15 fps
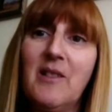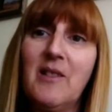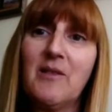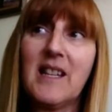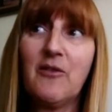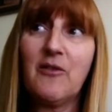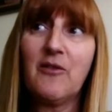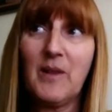I
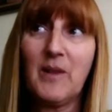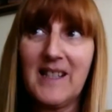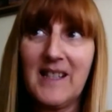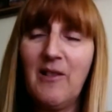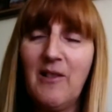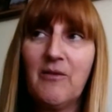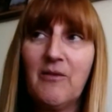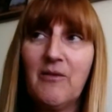would say for
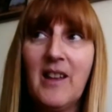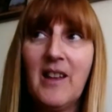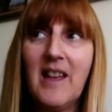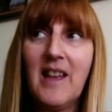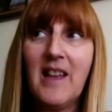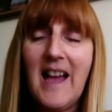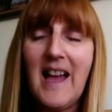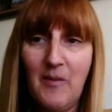myself
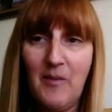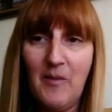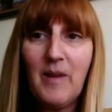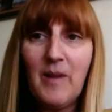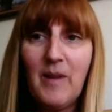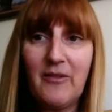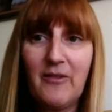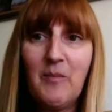
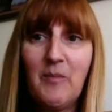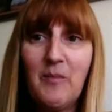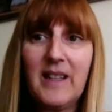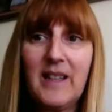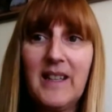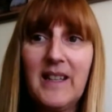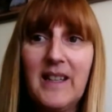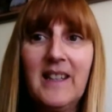and my
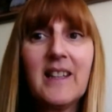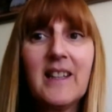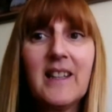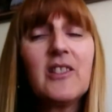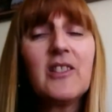family,